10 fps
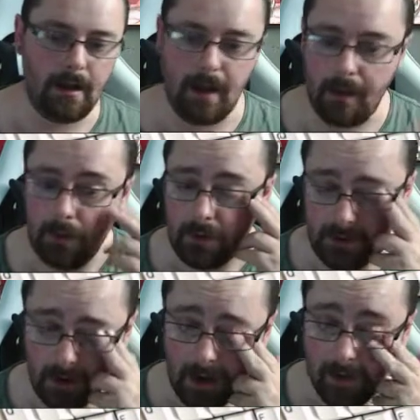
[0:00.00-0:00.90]
I'm not
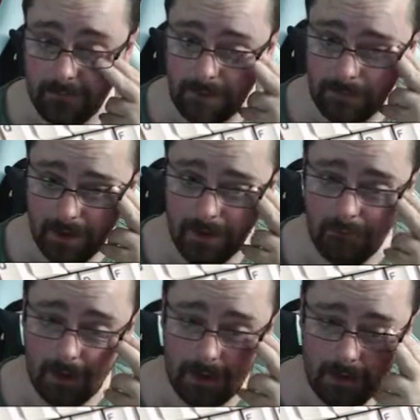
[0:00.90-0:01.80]
sure how I feel about it
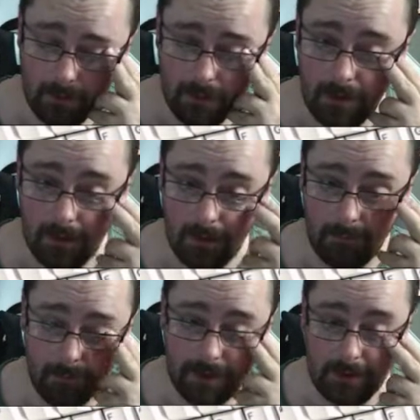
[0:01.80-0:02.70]
right now,
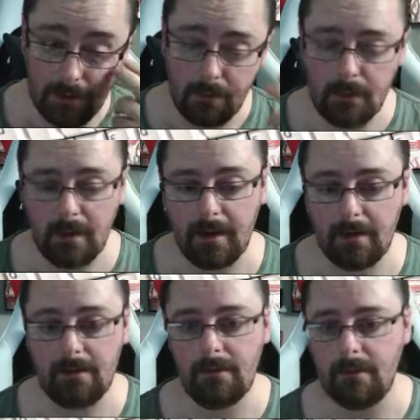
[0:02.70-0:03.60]
but I do
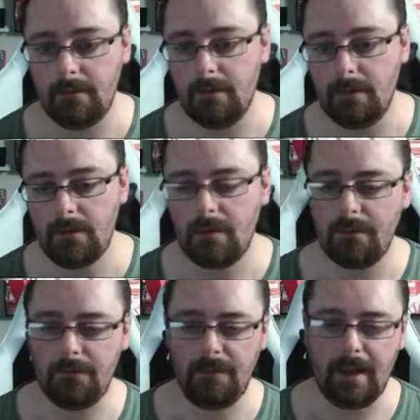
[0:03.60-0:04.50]
like the look
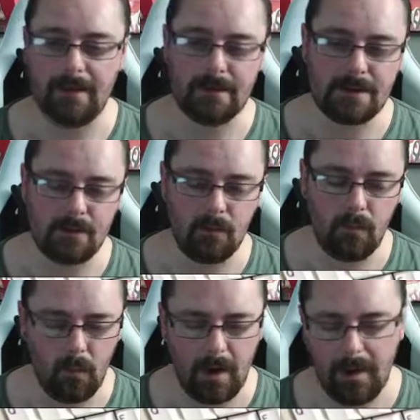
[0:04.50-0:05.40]
of it in
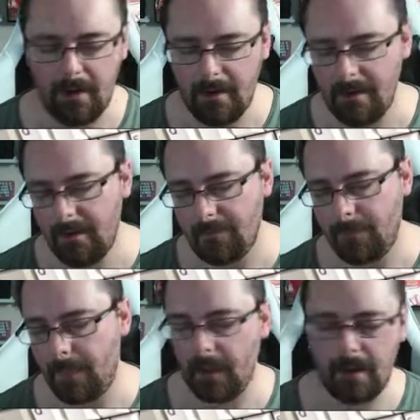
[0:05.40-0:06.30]
some way.
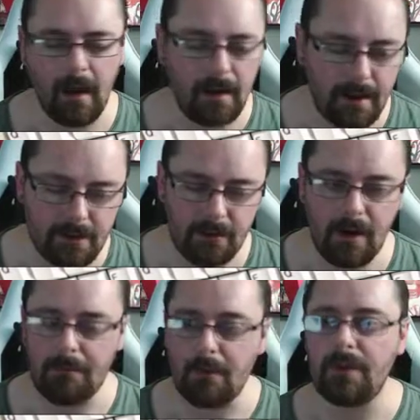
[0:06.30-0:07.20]
I don't know,
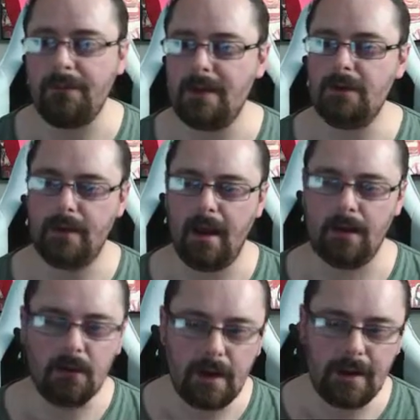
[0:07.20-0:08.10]
I'm on the fence with it. I
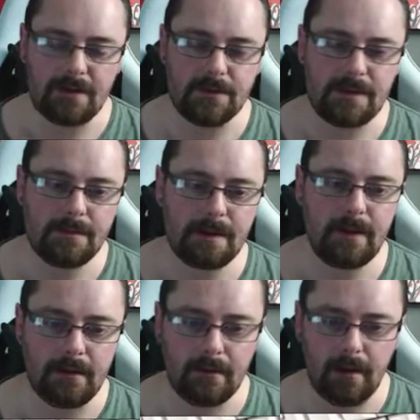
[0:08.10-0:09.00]
look at it sometimes, I
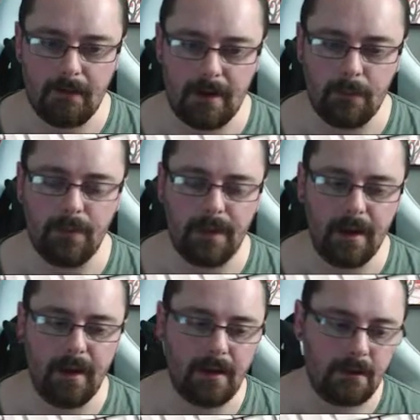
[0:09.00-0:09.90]
think I really want
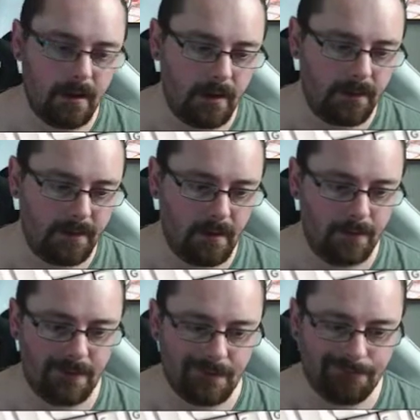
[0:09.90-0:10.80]
that, and I look at other
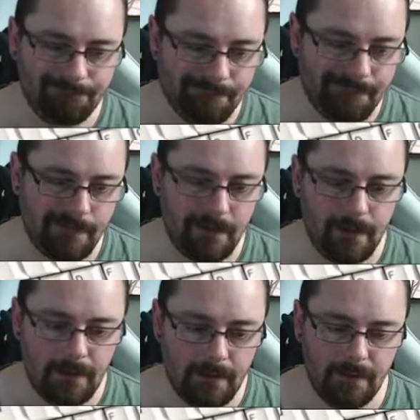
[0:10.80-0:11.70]
times and
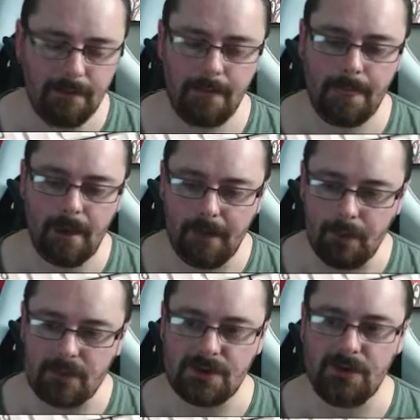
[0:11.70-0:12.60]
I'm
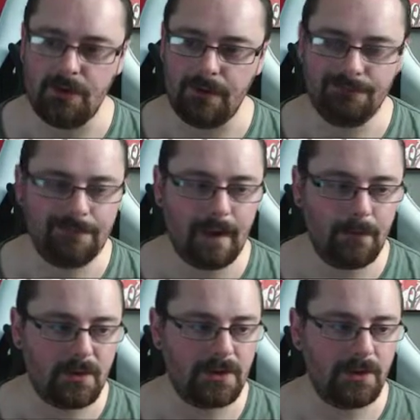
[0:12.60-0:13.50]
not so sure.
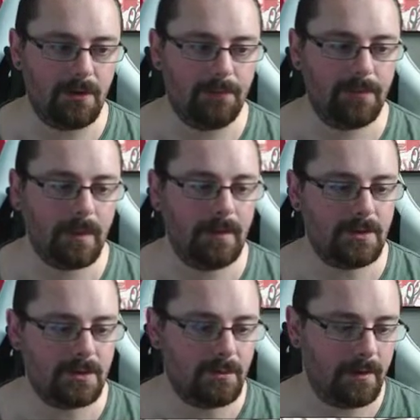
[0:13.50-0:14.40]
It's
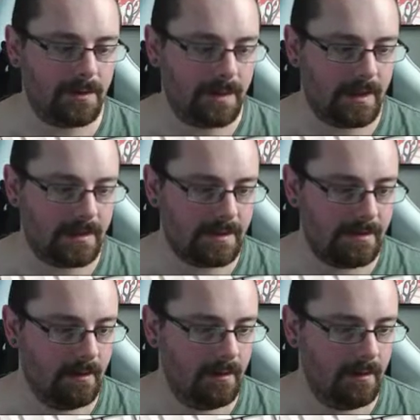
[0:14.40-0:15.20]
just one of those things.